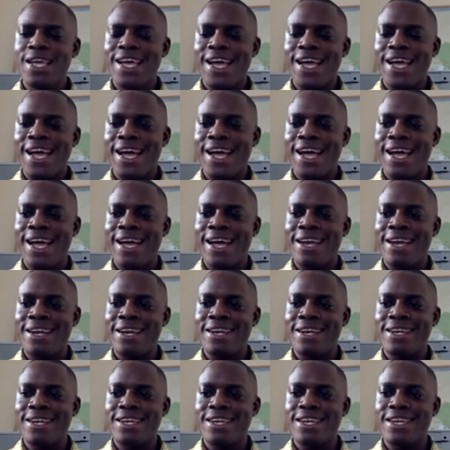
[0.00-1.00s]

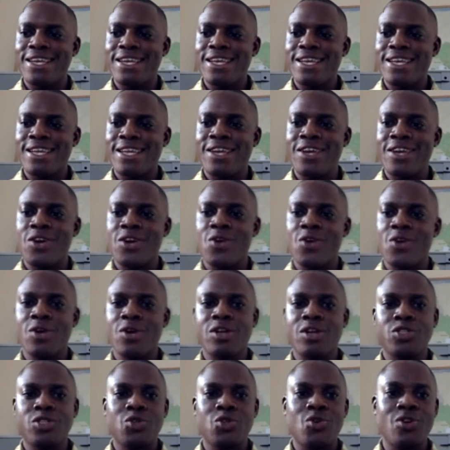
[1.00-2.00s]
And,
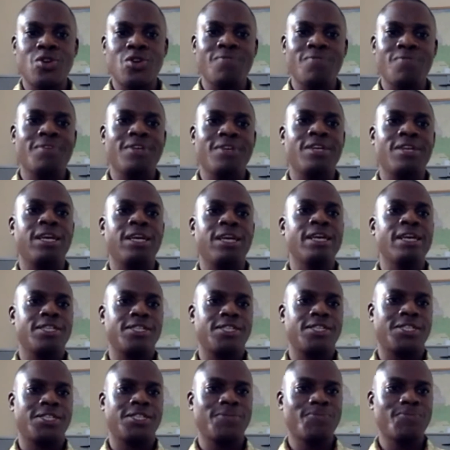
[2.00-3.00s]
sort of
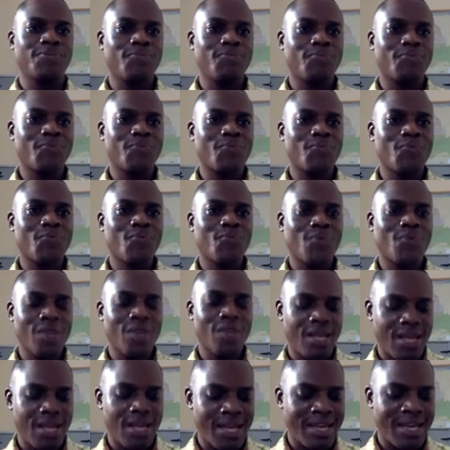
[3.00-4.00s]
clicks
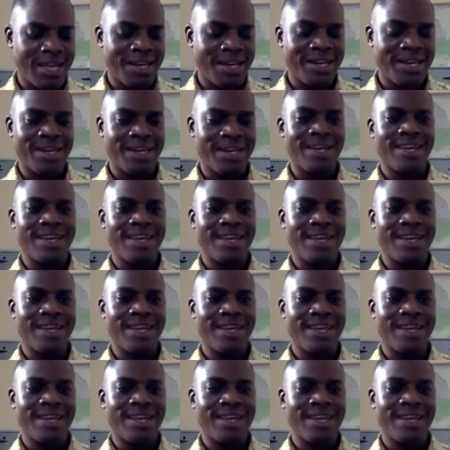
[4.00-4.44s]
in